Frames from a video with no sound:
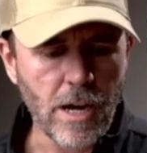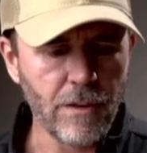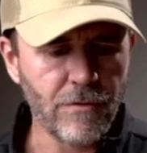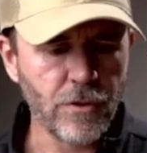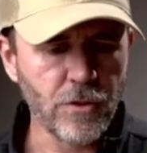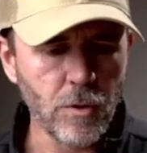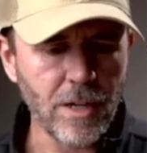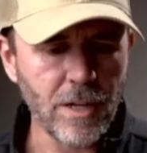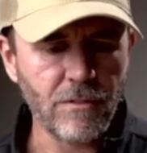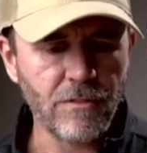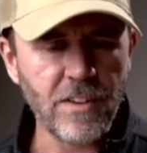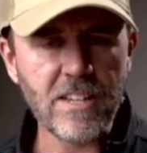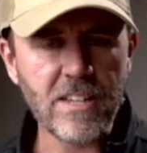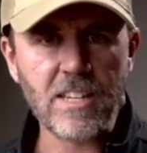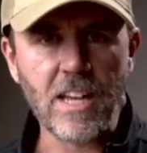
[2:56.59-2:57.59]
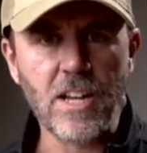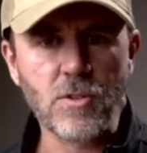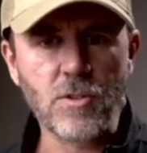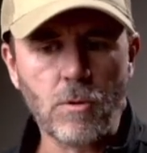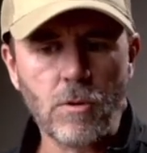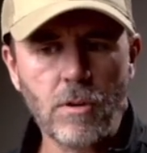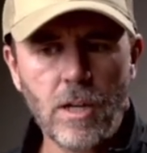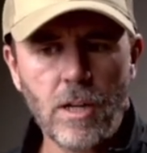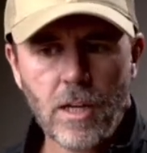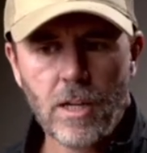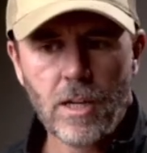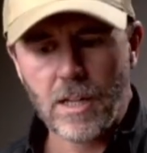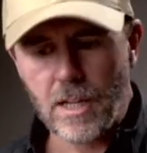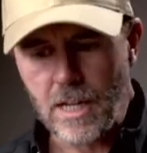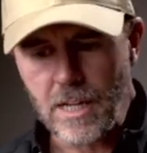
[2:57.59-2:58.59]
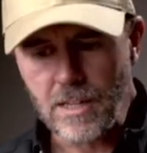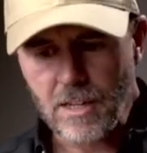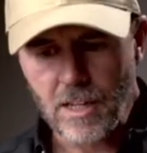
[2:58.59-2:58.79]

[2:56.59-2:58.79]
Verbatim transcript: And if you're doing fee schedule, it's